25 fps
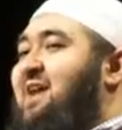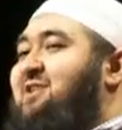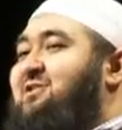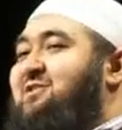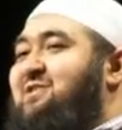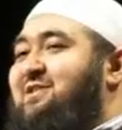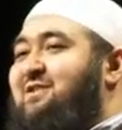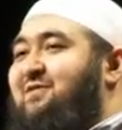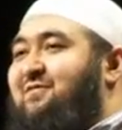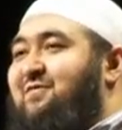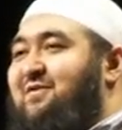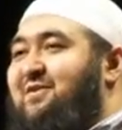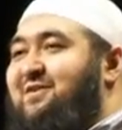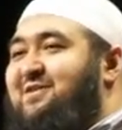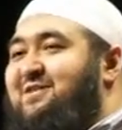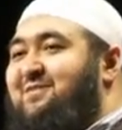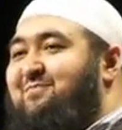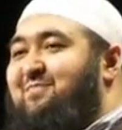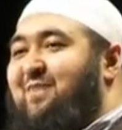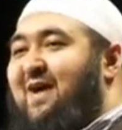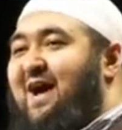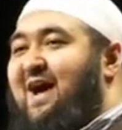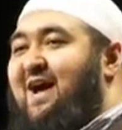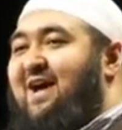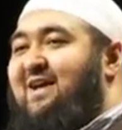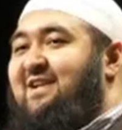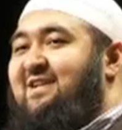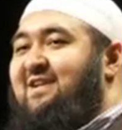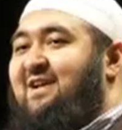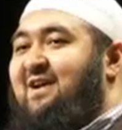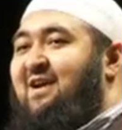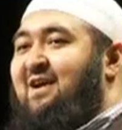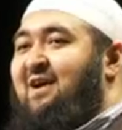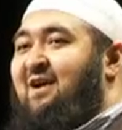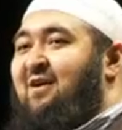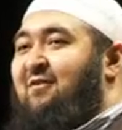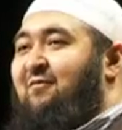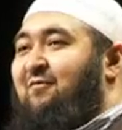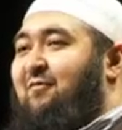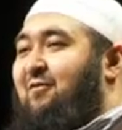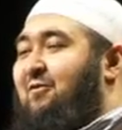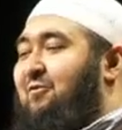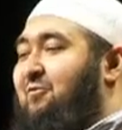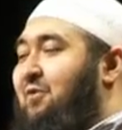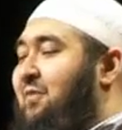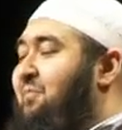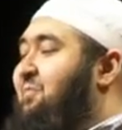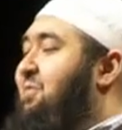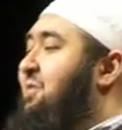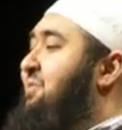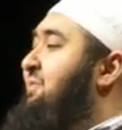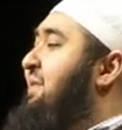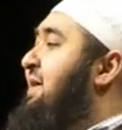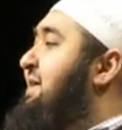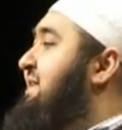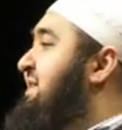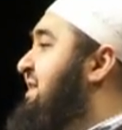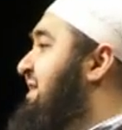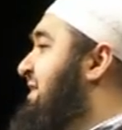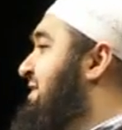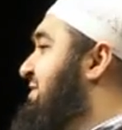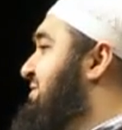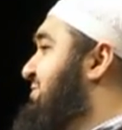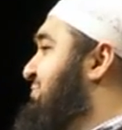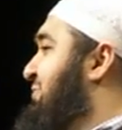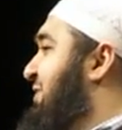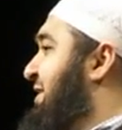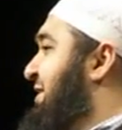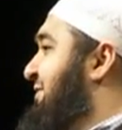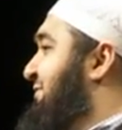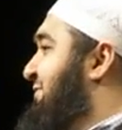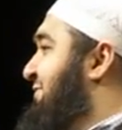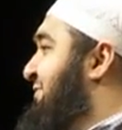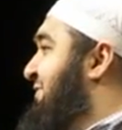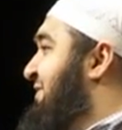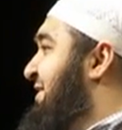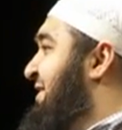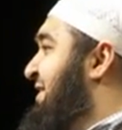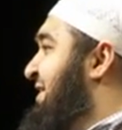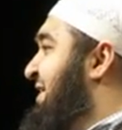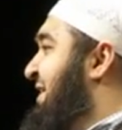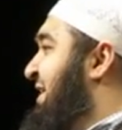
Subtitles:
actually feels bad for reprimanding his wife.